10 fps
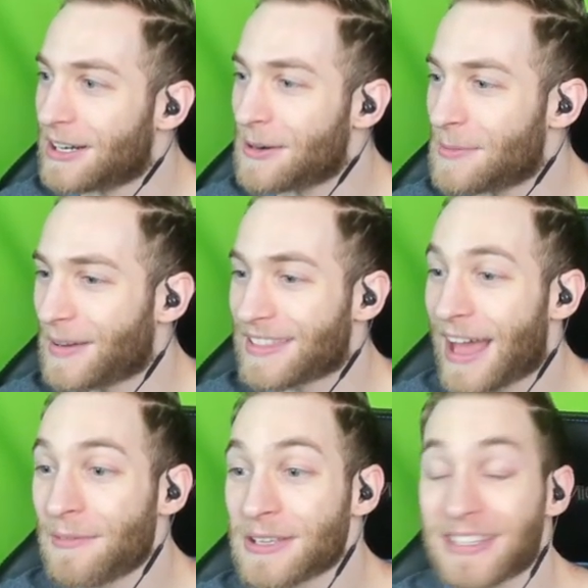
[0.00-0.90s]
Oh, but
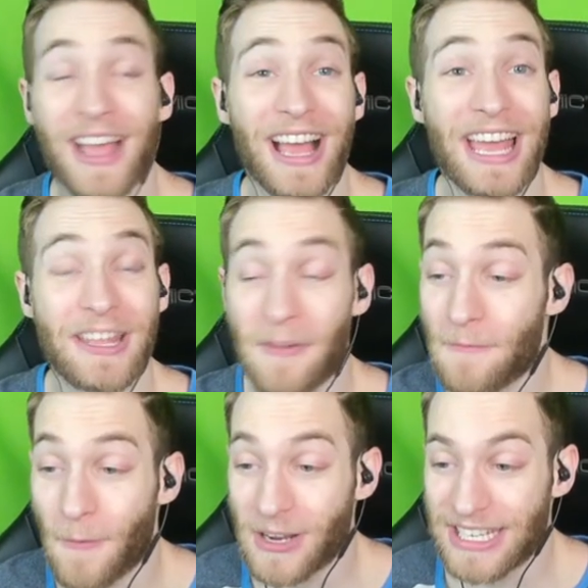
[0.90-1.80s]
that was it
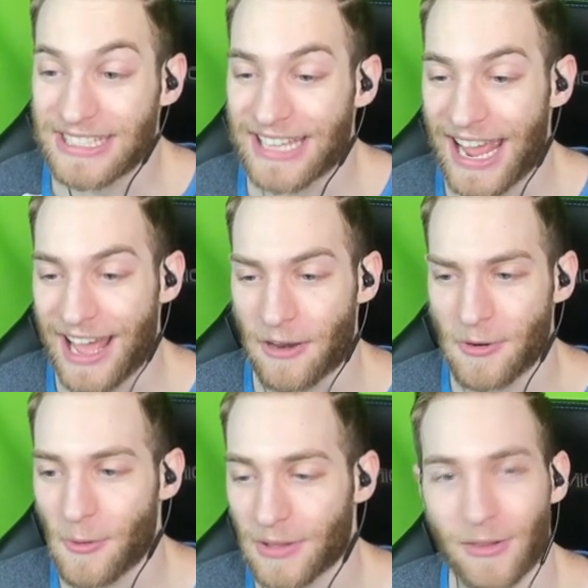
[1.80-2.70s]
for today. I don't
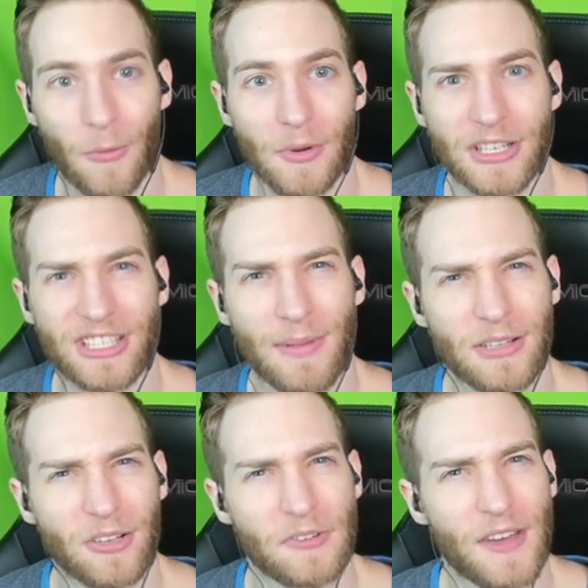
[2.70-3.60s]
know what the worst
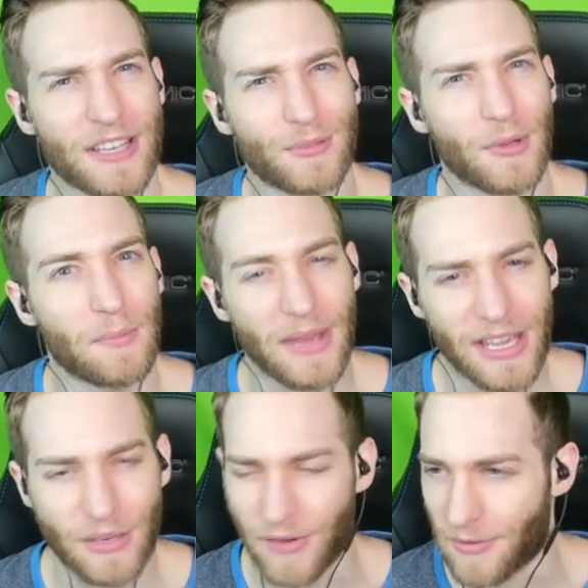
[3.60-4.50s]
special effects would
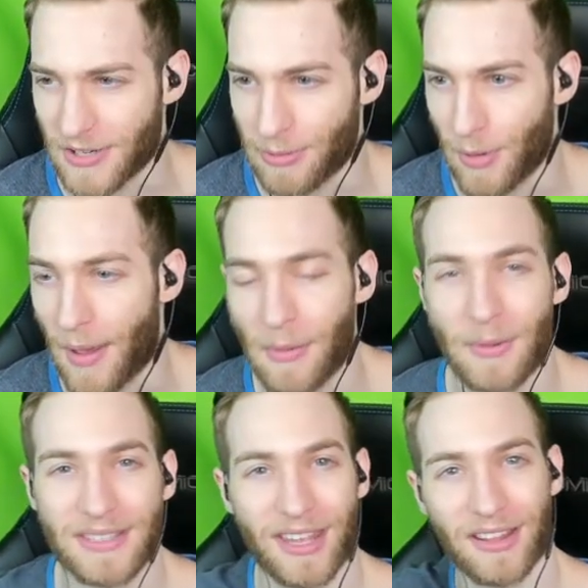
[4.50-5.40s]
be in Red vs. Blue. Maybe it
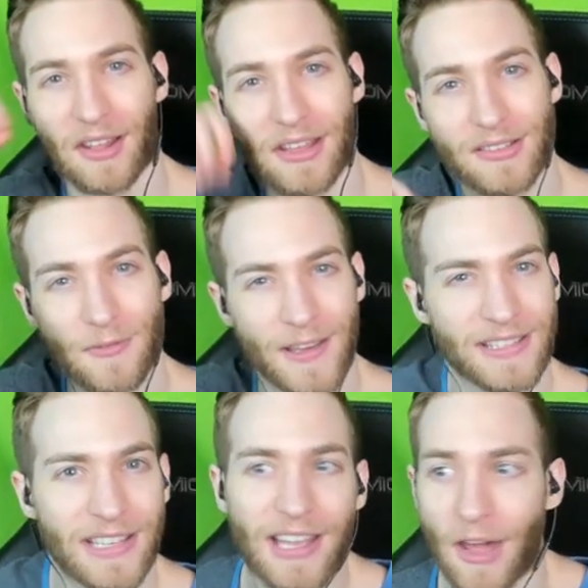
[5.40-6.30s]
was like the laser
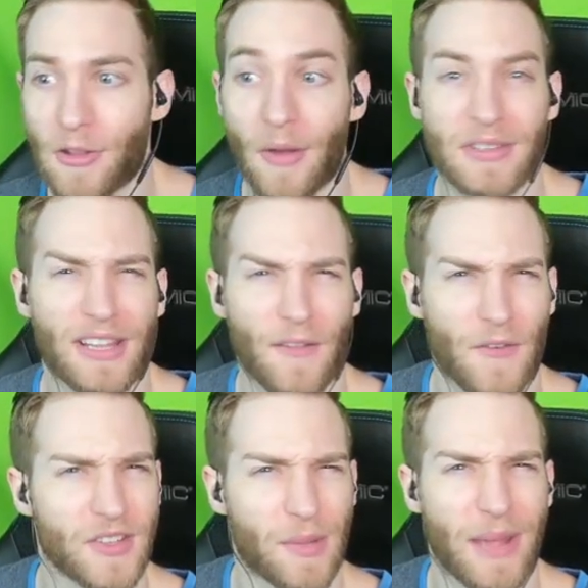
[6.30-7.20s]
face thing. I don't know. It was like the
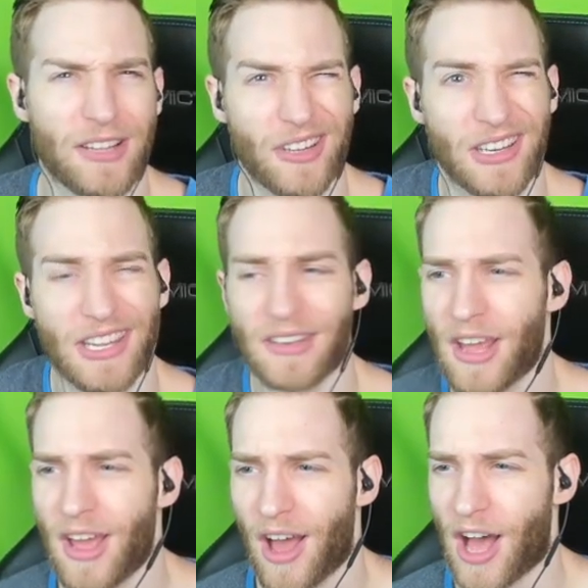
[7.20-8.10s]
first time they actually did
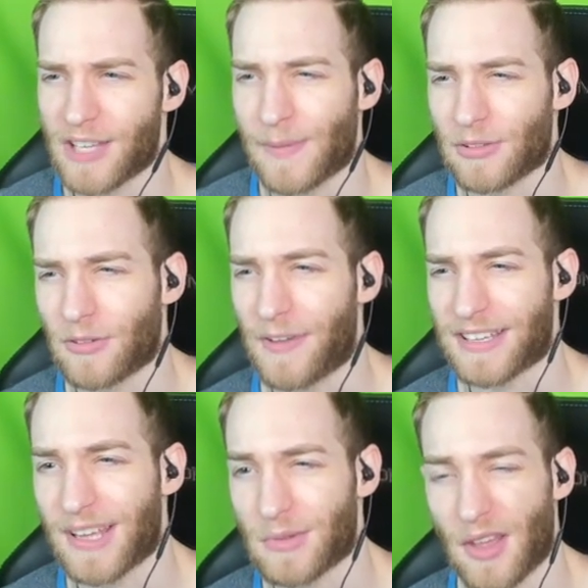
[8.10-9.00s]
uh, special
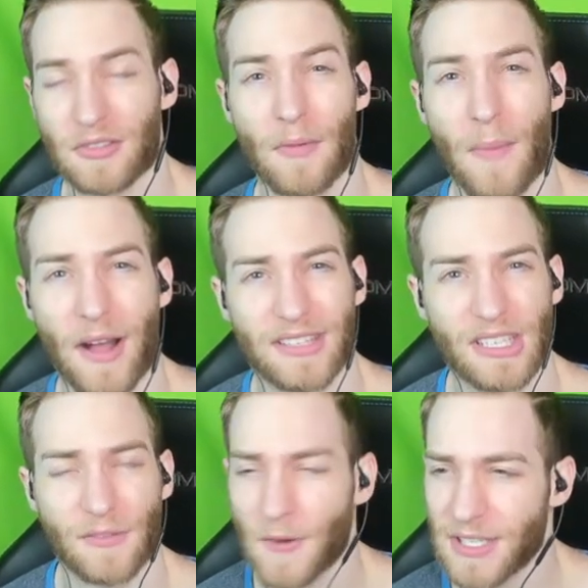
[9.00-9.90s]
effects. And it was also
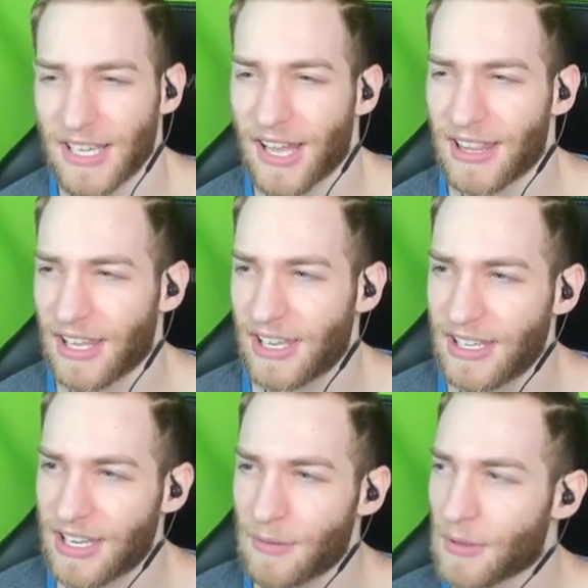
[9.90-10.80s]
Monty's first thing I think
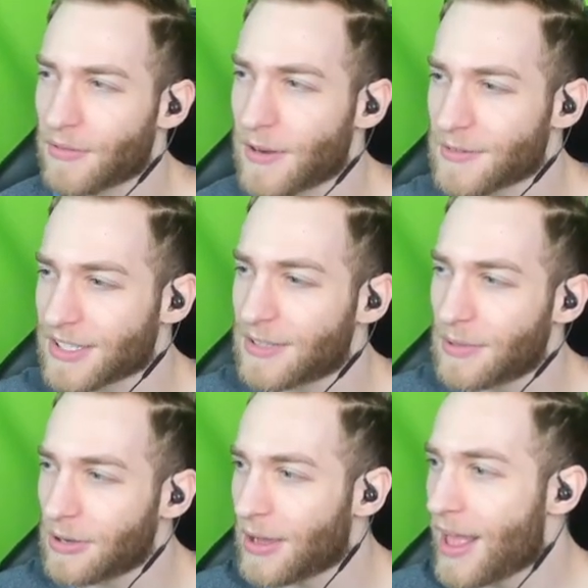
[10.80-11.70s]
he did with Red versus
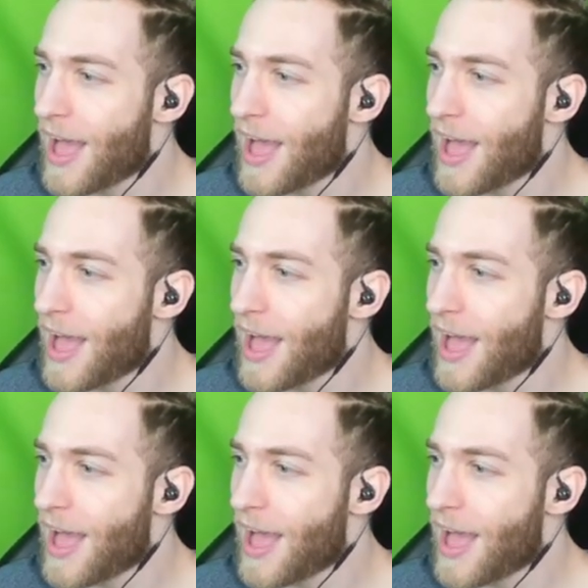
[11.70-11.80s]
Blue.